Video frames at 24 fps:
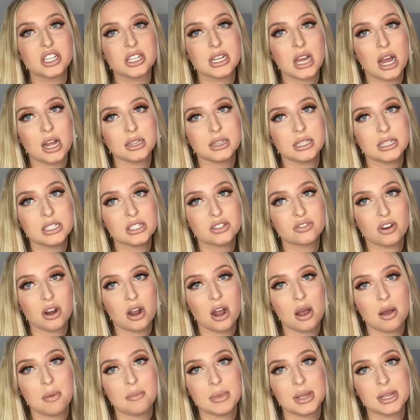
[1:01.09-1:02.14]
got these
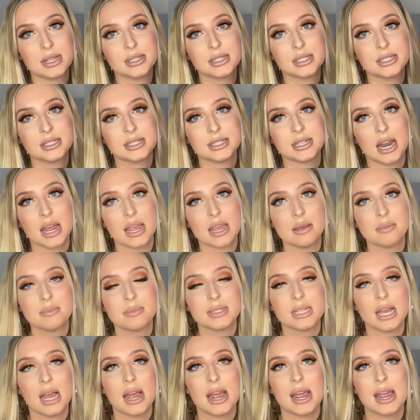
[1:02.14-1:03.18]
from Snipes.
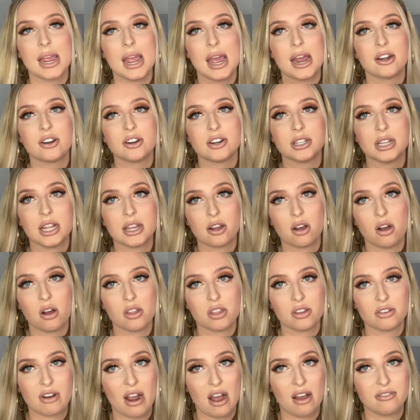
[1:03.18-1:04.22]
I entered all
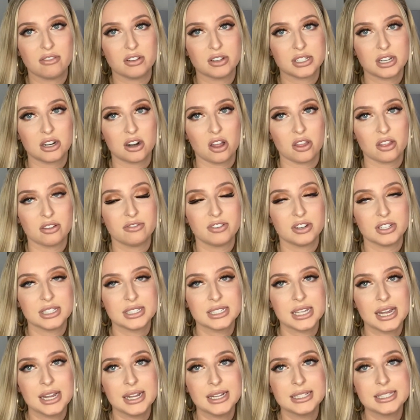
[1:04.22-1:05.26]
the raffles on all the foot
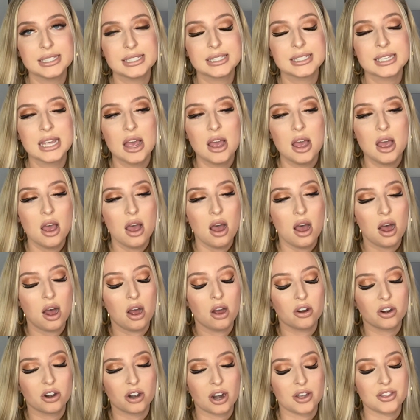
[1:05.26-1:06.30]
sites
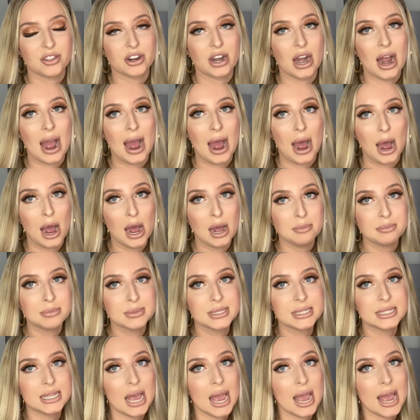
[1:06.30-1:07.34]
or on their
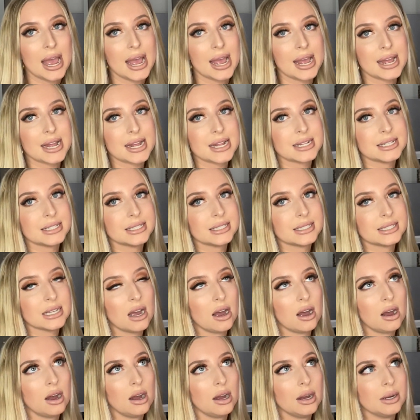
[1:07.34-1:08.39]
apps, and
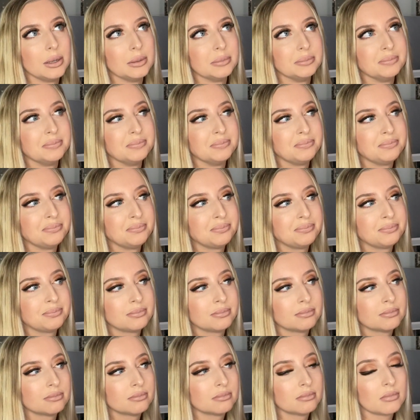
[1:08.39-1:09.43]

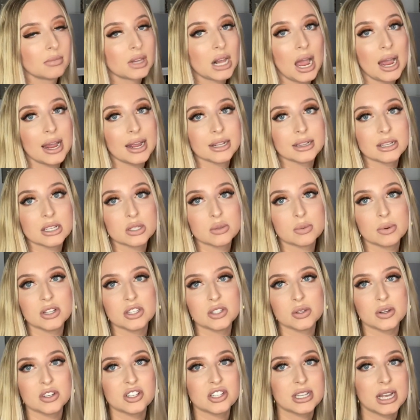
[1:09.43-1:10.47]
I hit this one,
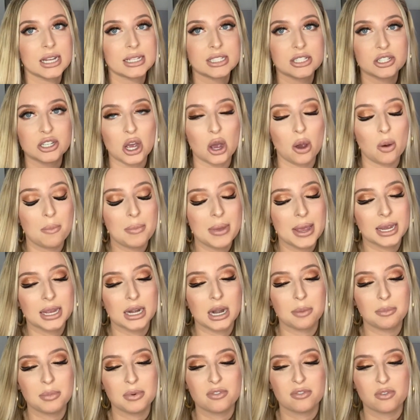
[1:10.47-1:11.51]
so I just had to go pick it
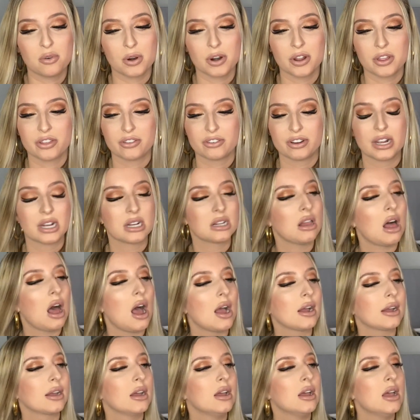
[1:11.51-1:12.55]
up before 3
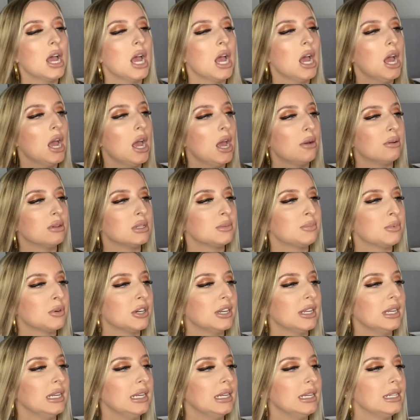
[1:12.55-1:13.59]
o'clock. It was pretty
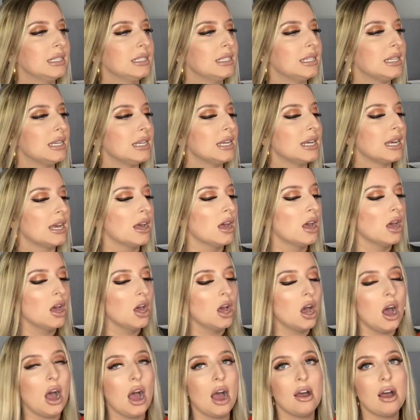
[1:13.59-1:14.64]
easy.
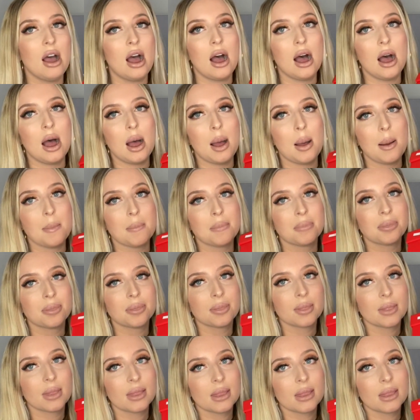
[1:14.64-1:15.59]
I